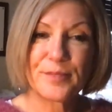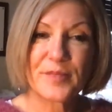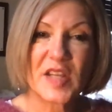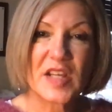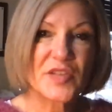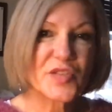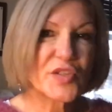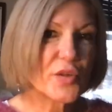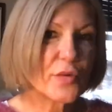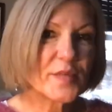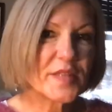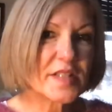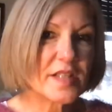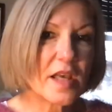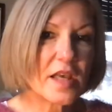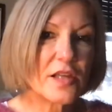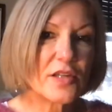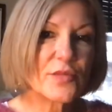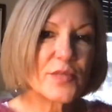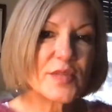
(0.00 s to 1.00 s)
So
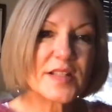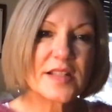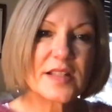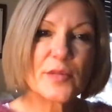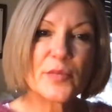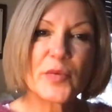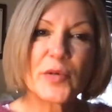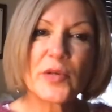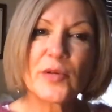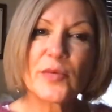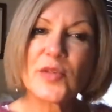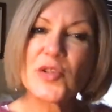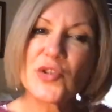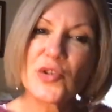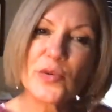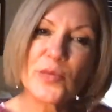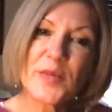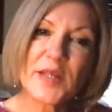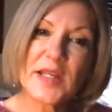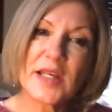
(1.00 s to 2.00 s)
besotted was Lindbergh with
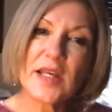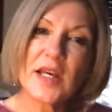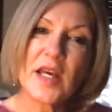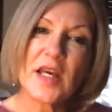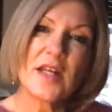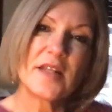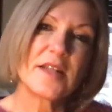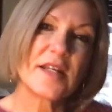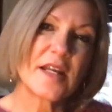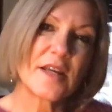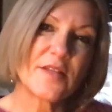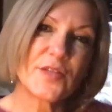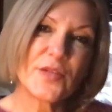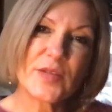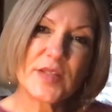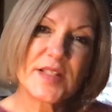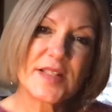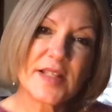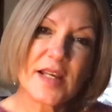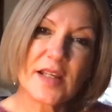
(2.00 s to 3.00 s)
Germany that after
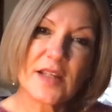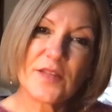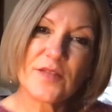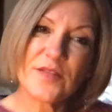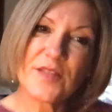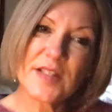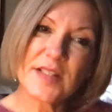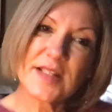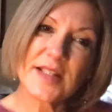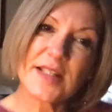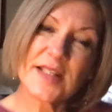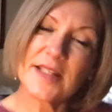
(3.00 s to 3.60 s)
his second visit,